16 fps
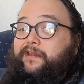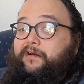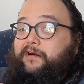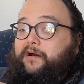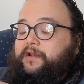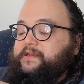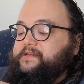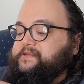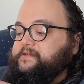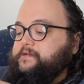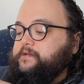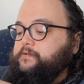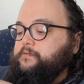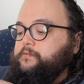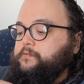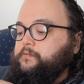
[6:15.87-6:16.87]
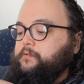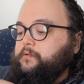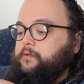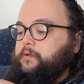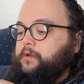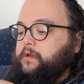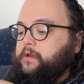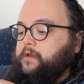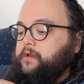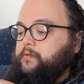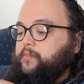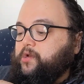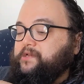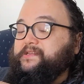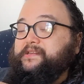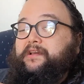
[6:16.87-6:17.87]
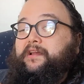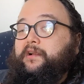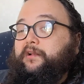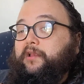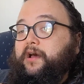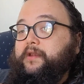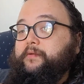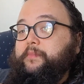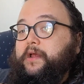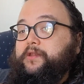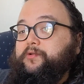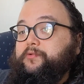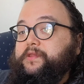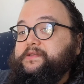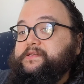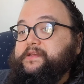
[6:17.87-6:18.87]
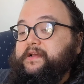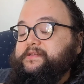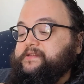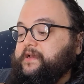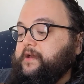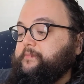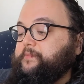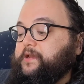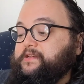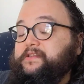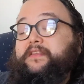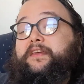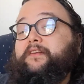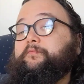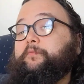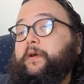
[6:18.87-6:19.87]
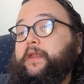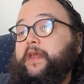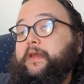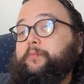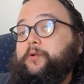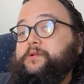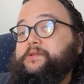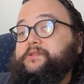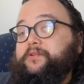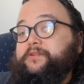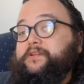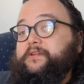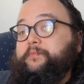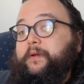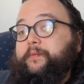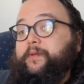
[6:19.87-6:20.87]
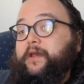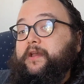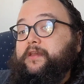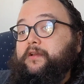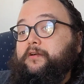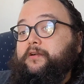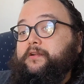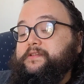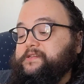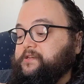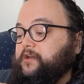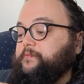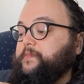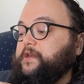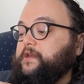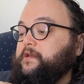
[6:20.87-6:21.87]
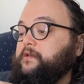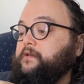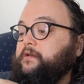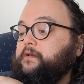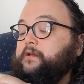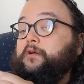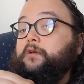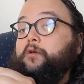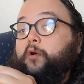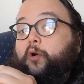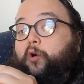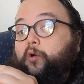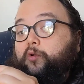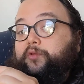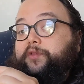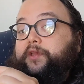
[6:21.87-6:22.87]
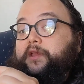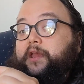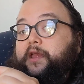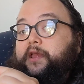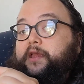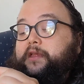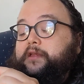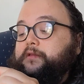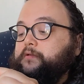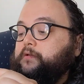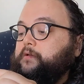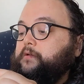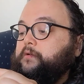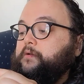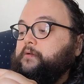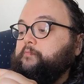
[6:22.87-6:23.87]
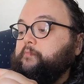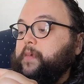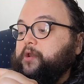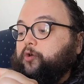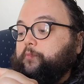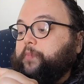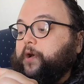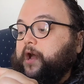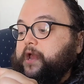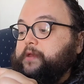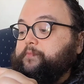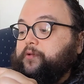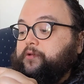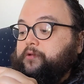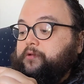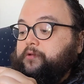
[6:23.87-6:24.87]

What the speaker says: honestly, also kind of glad I'm not doing this outside, because I think my neighbors looked into my backyard and saw me holding a metal pipe